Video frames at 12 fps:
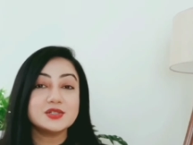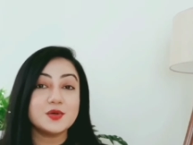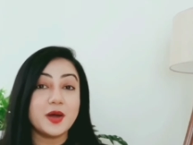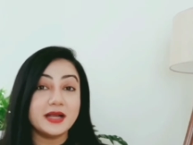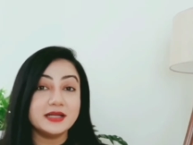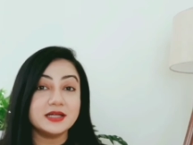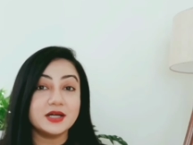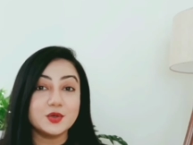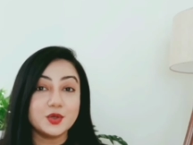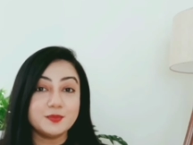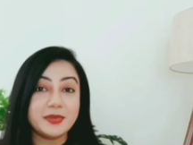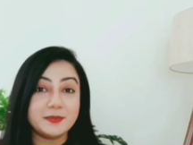So adding a
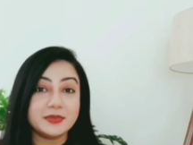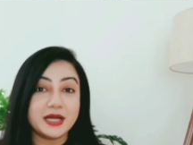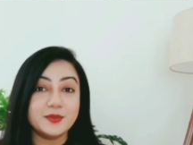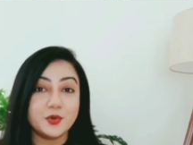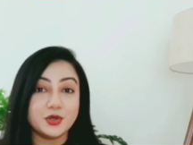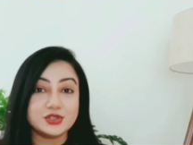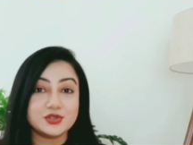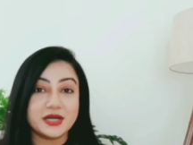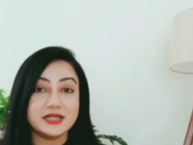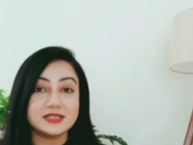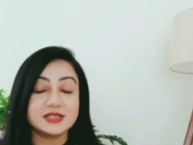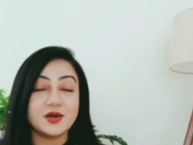good peptide
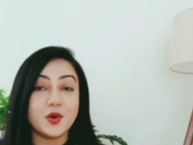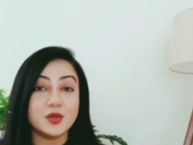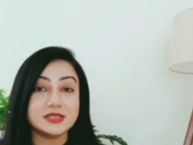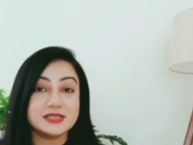moisturizer or